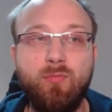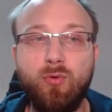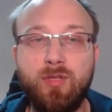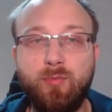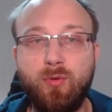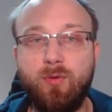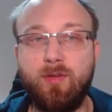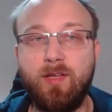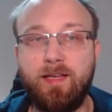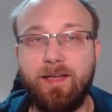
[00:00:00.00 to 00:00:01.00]

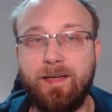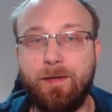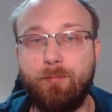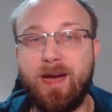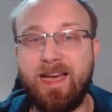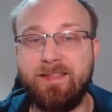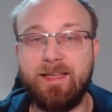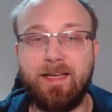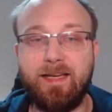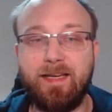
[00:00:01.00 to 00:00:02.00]
multiple bytes
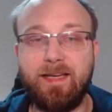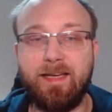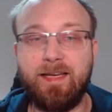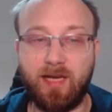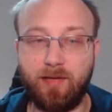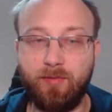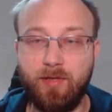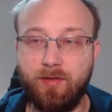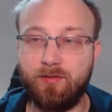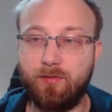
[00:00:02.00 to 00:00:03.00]
at the same time.
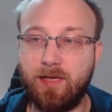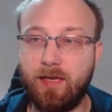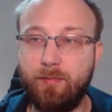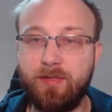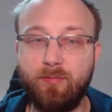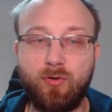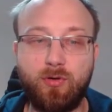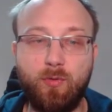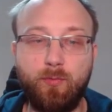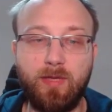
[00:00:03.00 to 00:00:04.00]
So they are a bit more
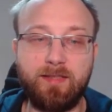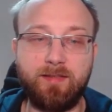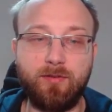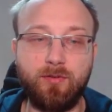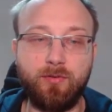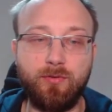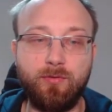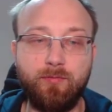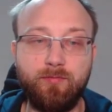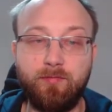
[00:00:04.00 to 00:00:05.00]
complex
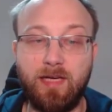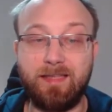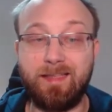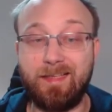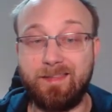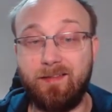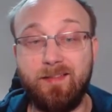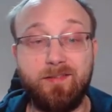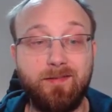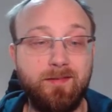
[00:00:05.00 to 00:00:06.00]
to analyze. At
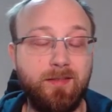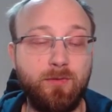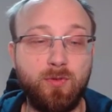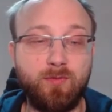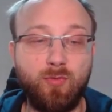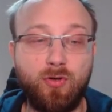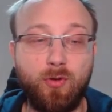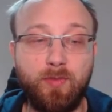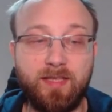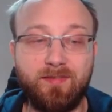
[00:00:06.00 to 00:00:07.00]
least it was more
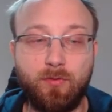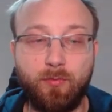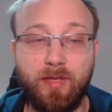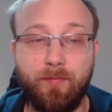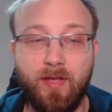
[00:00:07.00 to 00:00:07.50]
complex for